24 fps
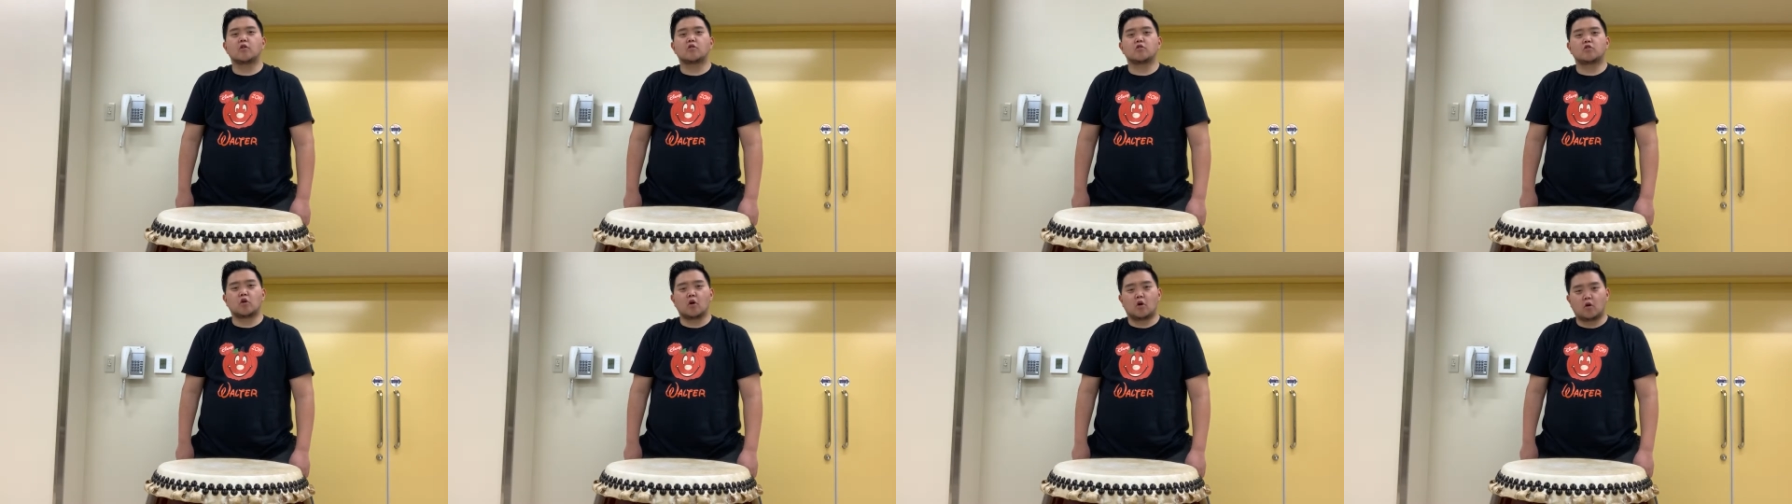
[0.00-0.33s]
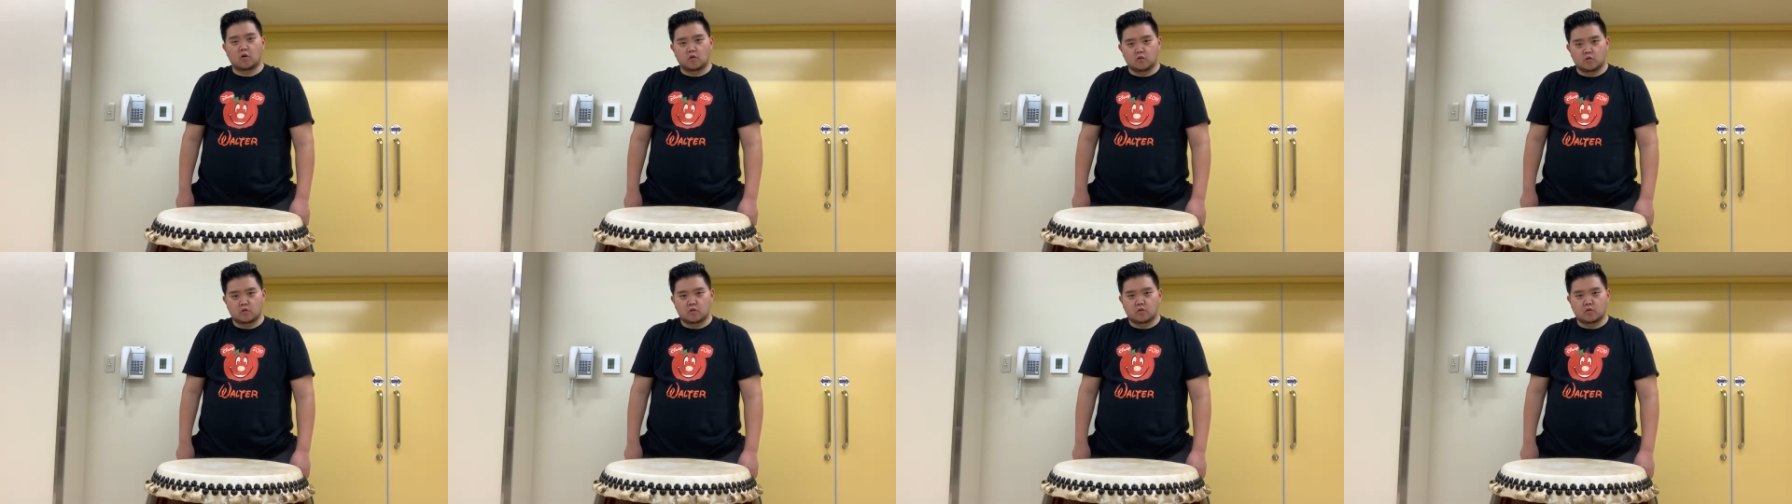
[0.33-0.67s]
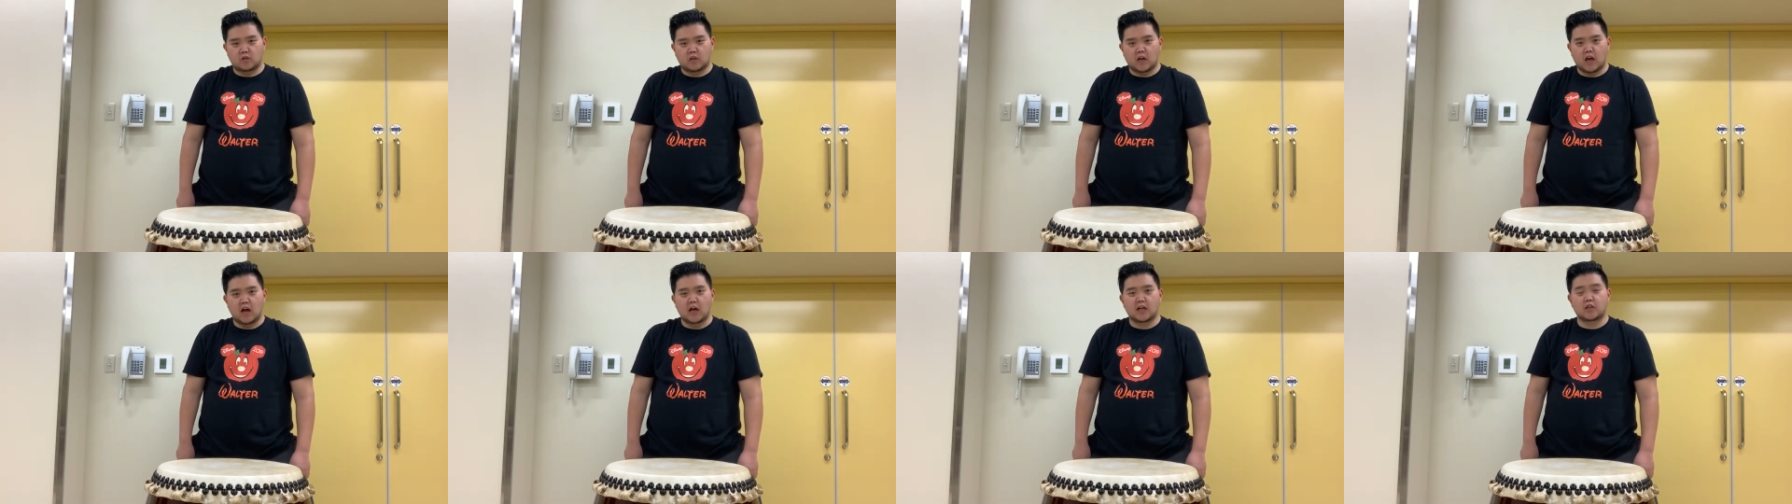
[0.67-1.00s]
don,
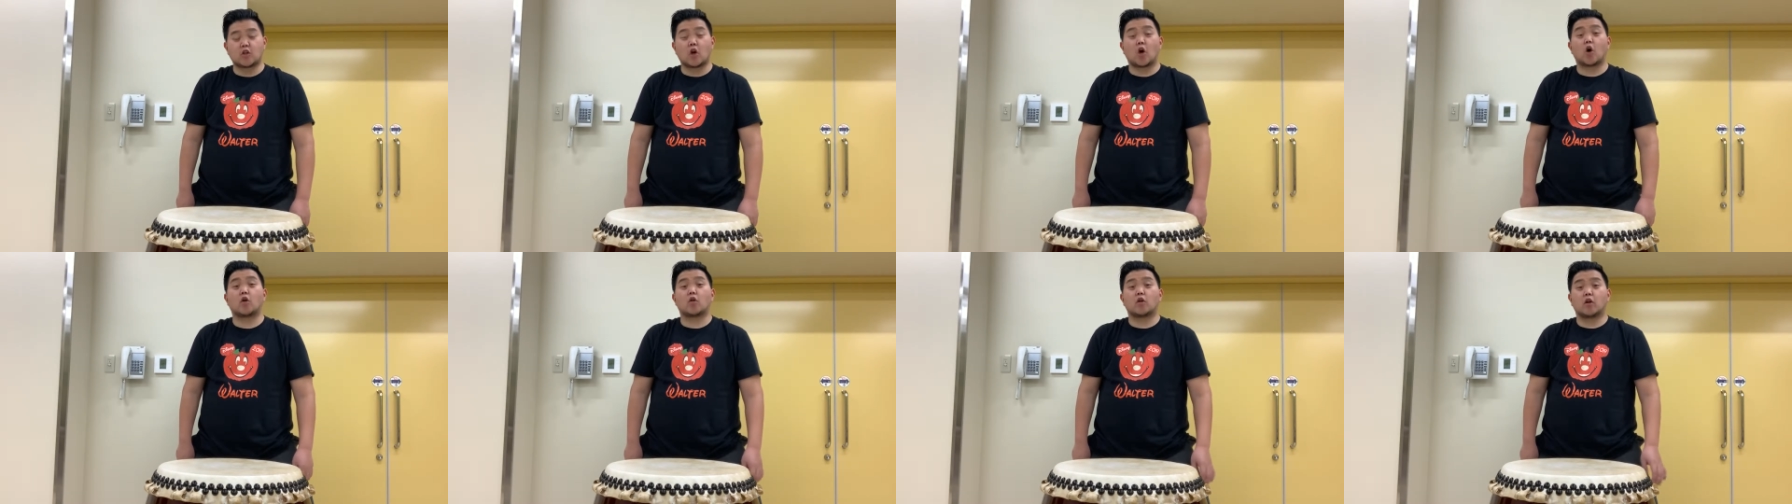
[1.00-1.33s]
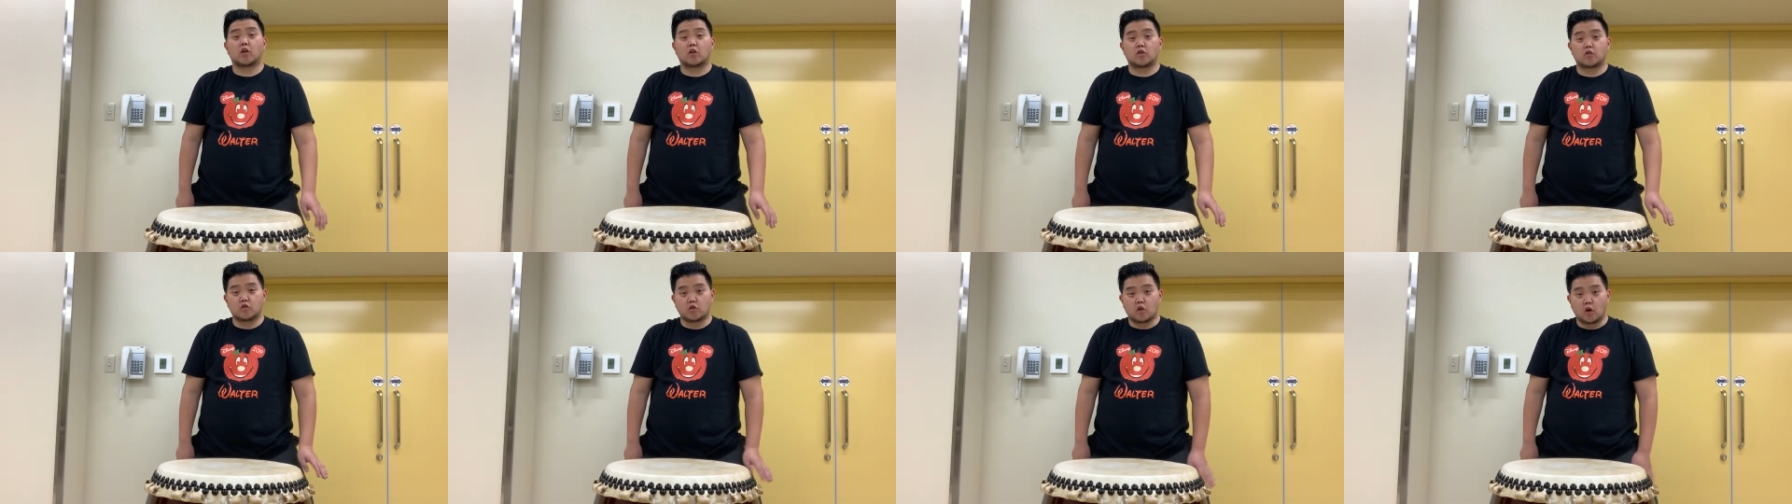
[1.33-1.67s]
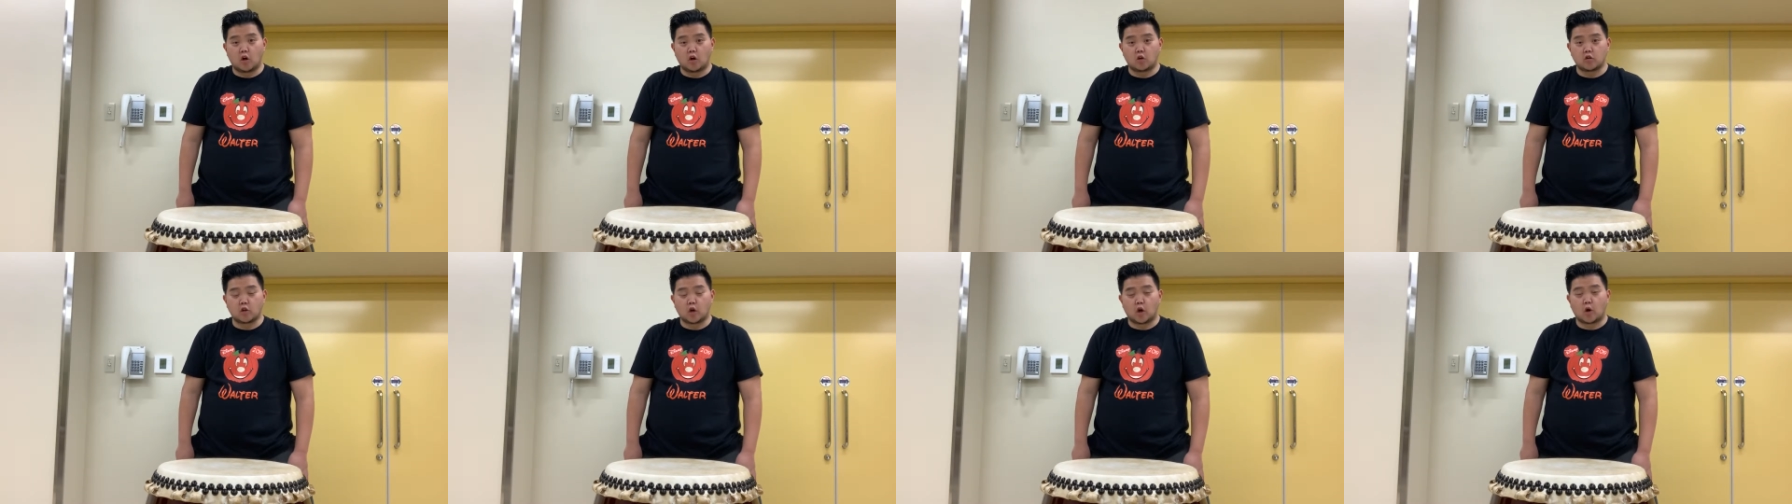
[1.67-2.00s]
da, don,
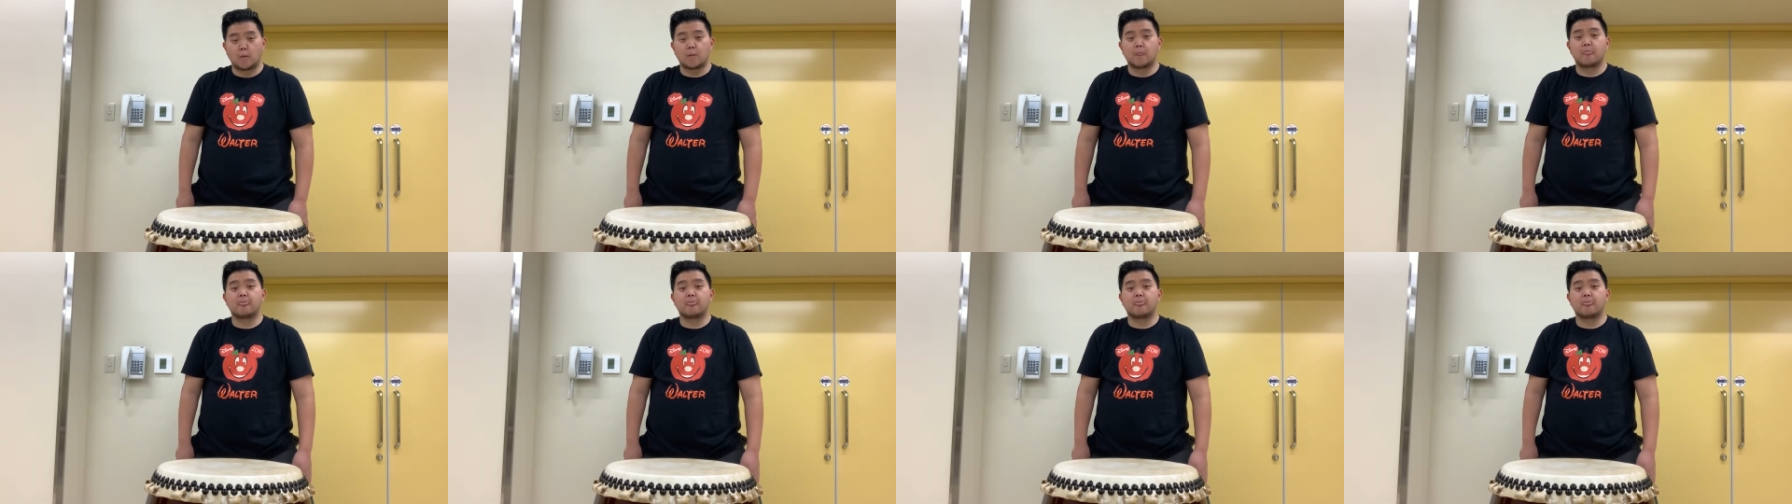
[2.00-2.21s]
do, do,